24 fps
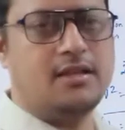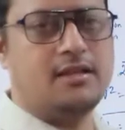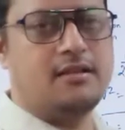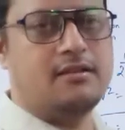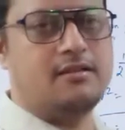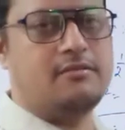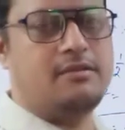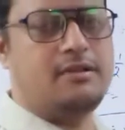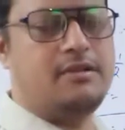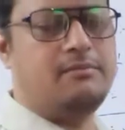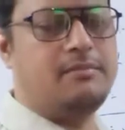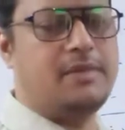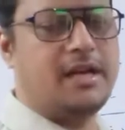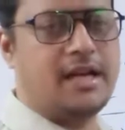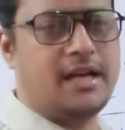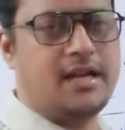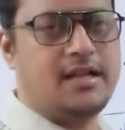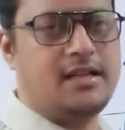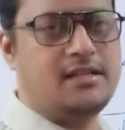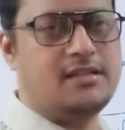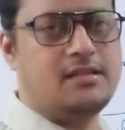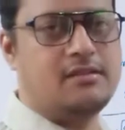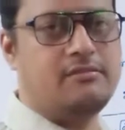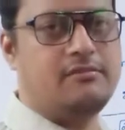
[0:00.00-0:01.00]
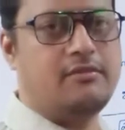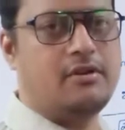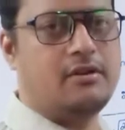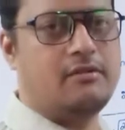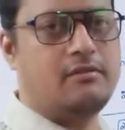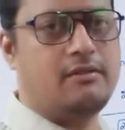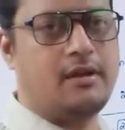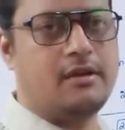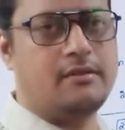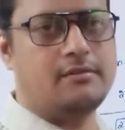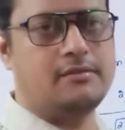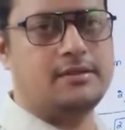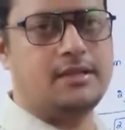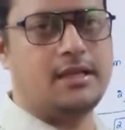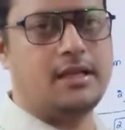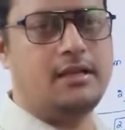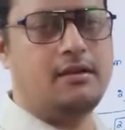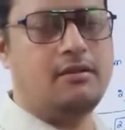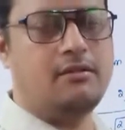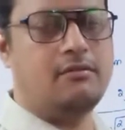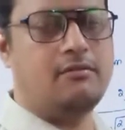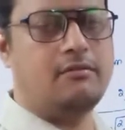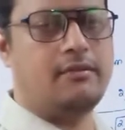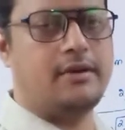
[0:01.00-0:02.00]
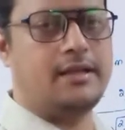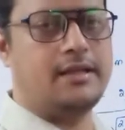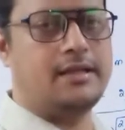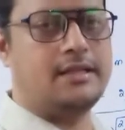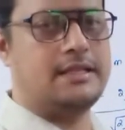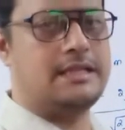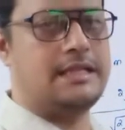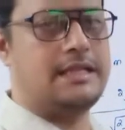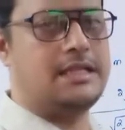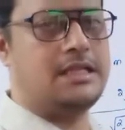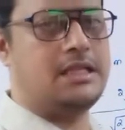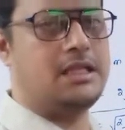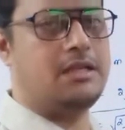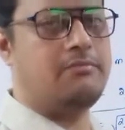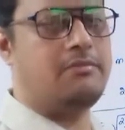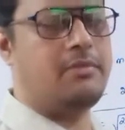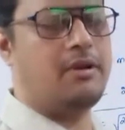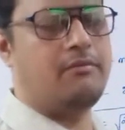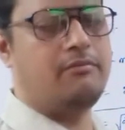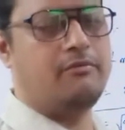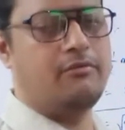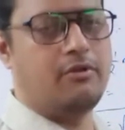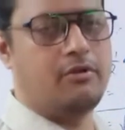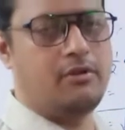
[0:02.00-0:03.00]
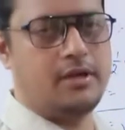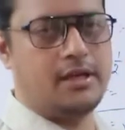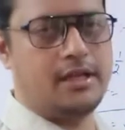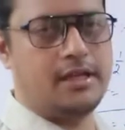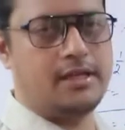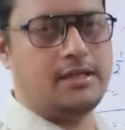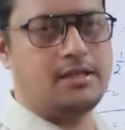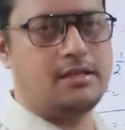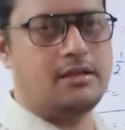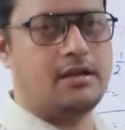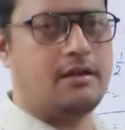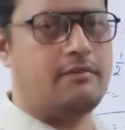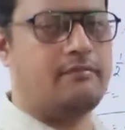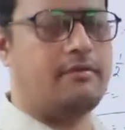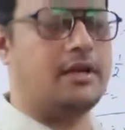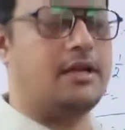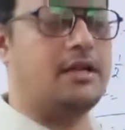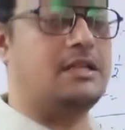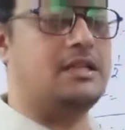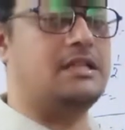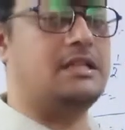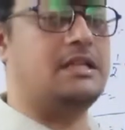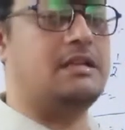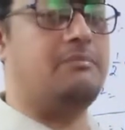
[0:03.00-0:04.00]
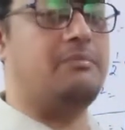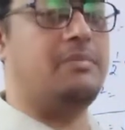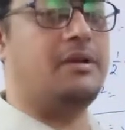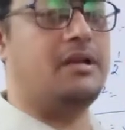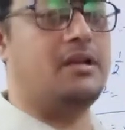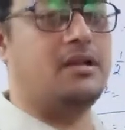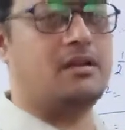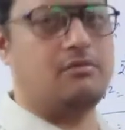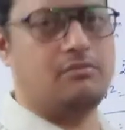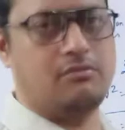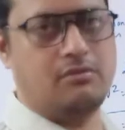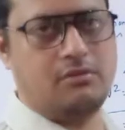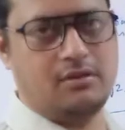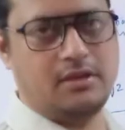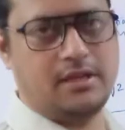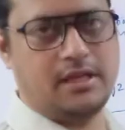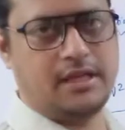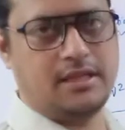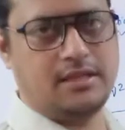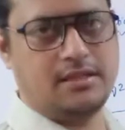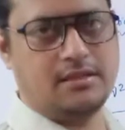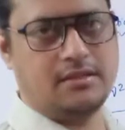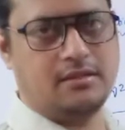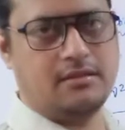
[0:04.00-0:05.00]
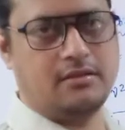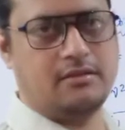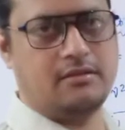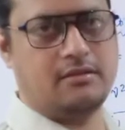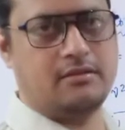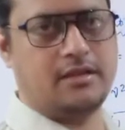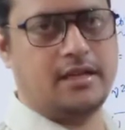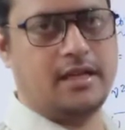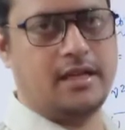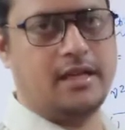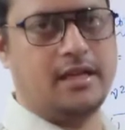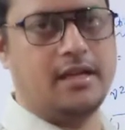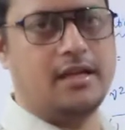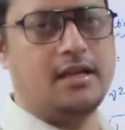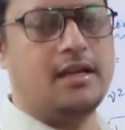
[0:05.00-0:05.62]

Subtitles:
In mechanism what we have seen, one is DC beam voltage, one is repeller voltage, okay,